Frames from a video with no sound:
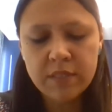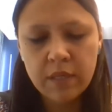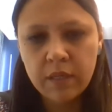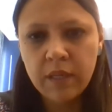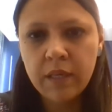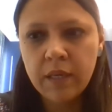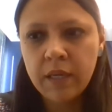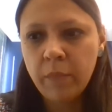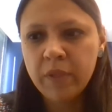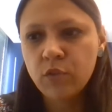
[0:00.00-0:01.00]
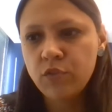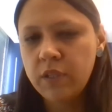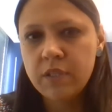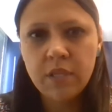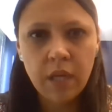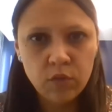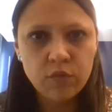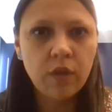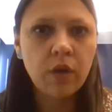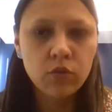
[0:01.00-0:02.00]
mark and he was
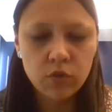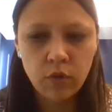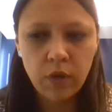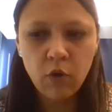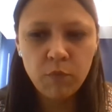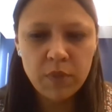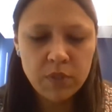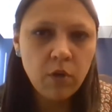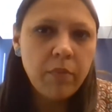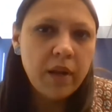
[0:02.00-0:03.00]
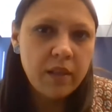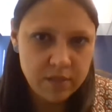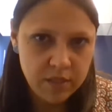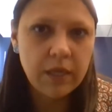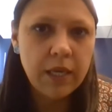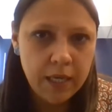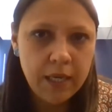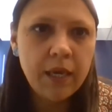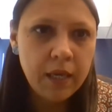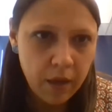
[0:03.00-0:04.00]
not
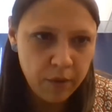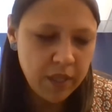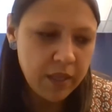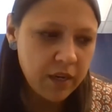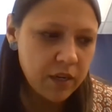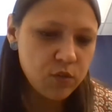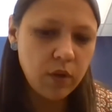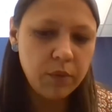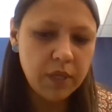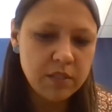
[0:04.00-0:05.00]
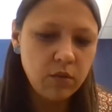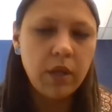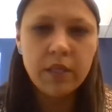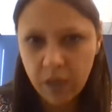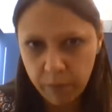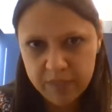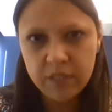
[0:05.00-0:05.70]
contracted. There were several proofs